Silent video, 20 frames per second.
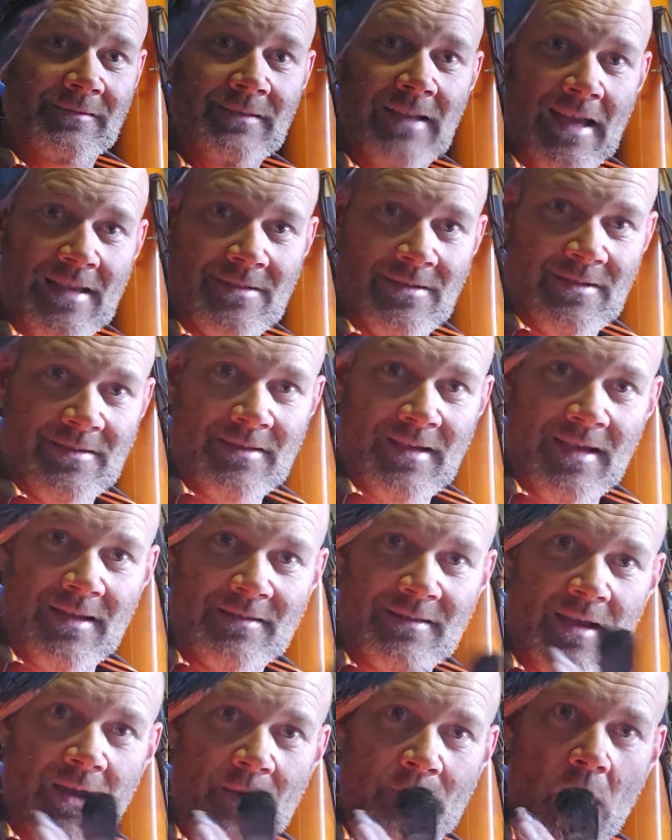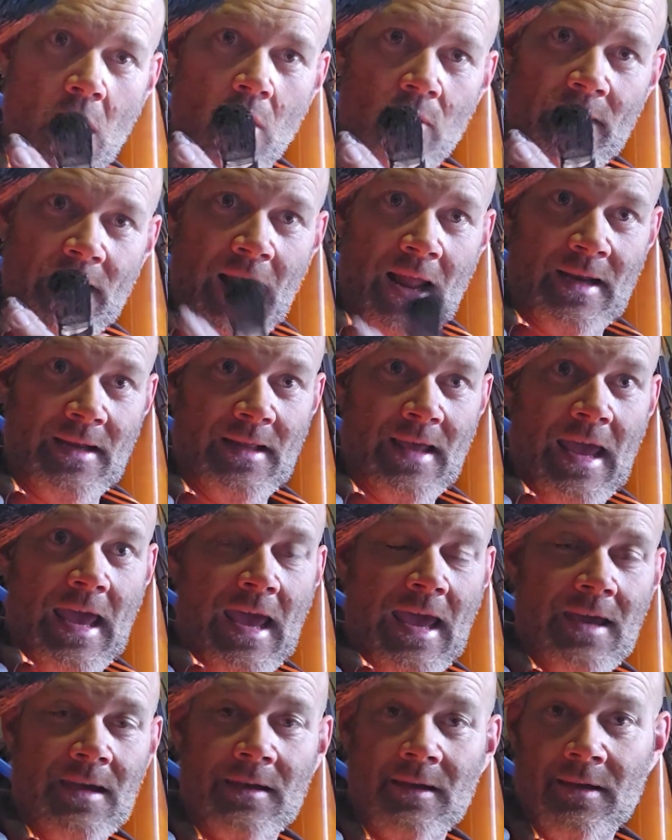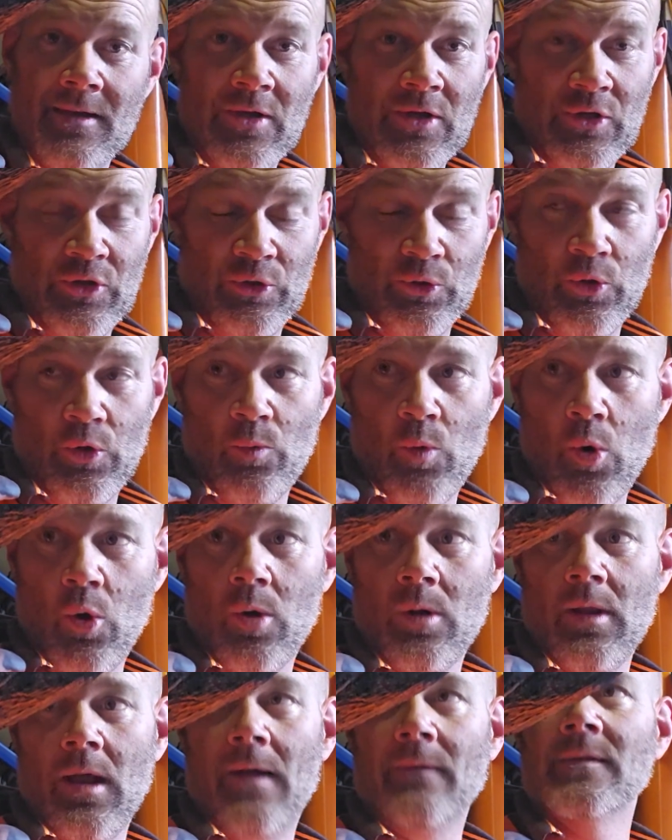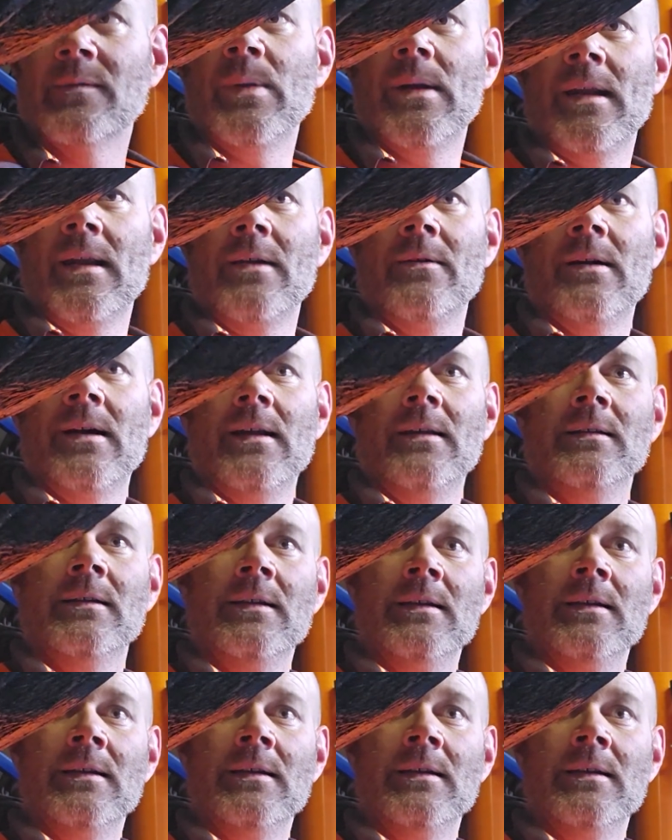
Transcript: as I said, see, I'm holding under there. Should have wore gloves, but anyway.